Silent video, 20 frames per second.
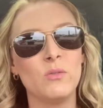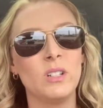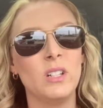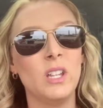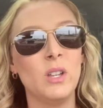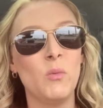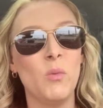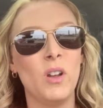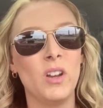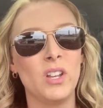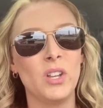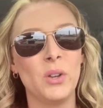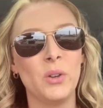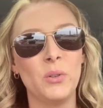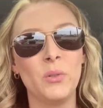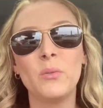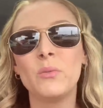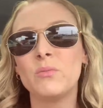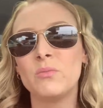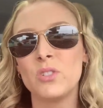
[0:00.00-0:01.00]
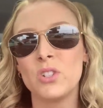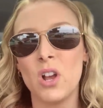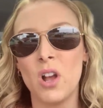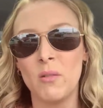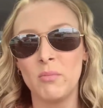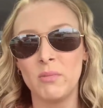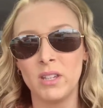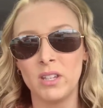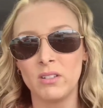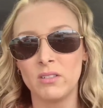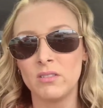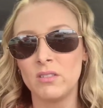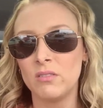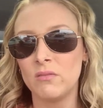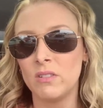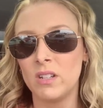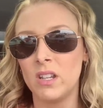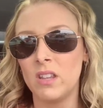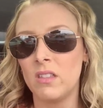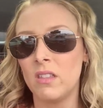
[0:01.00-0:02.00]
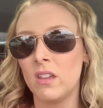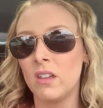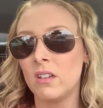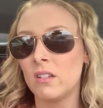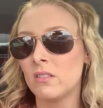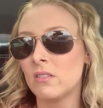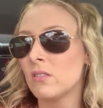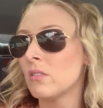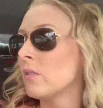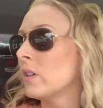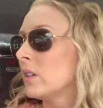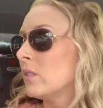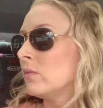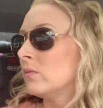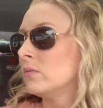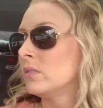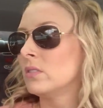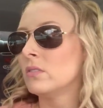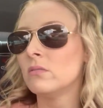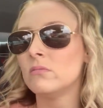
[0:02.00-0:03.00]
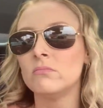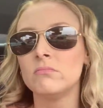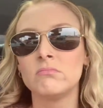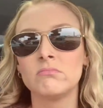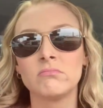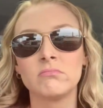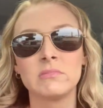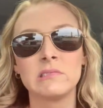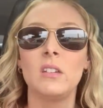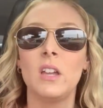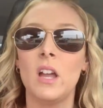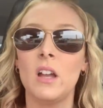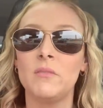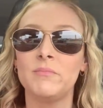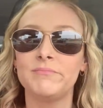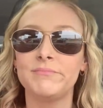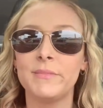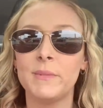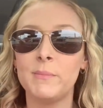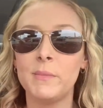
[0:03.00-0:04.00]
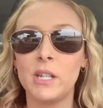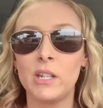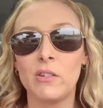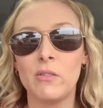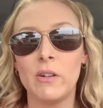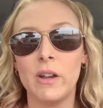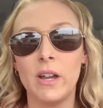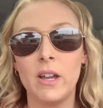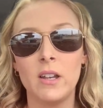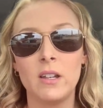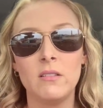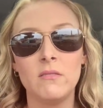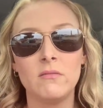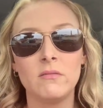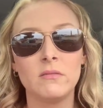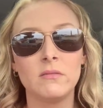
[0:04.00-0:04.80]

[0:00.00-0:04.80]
really want to go shopping or do anything so i don't know yeah, I'm gonna go ahead,